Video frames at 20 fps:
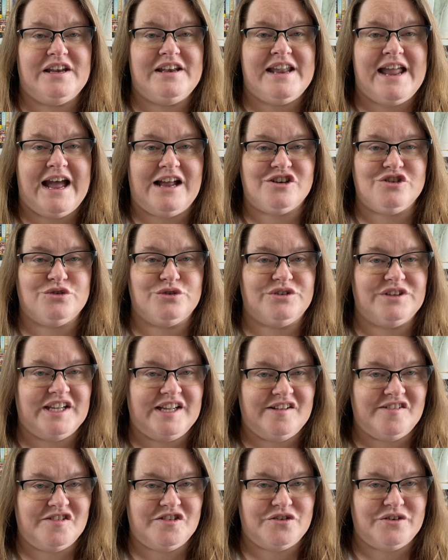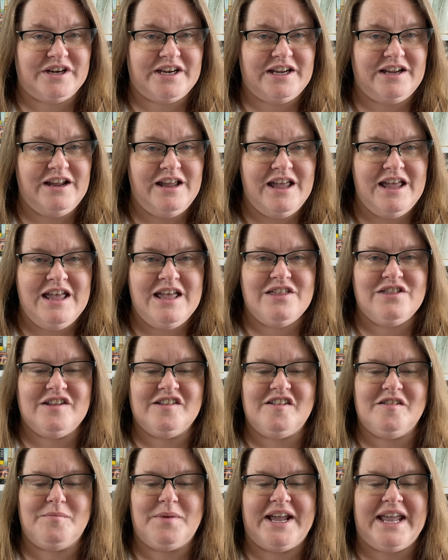Natural History.
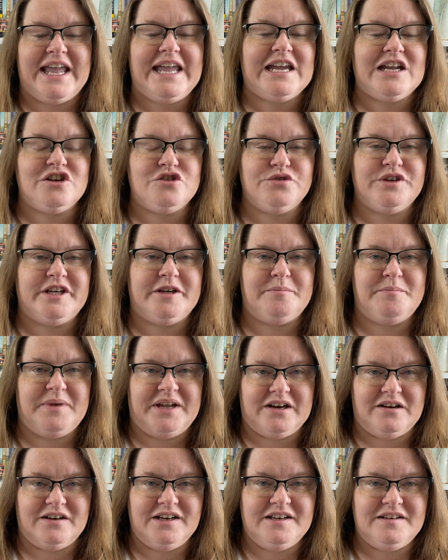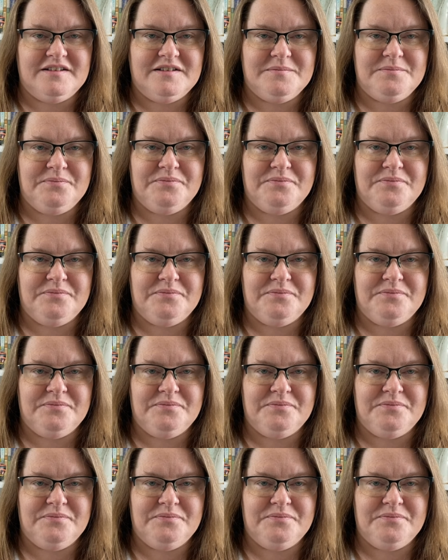This is by Andrea Barrett.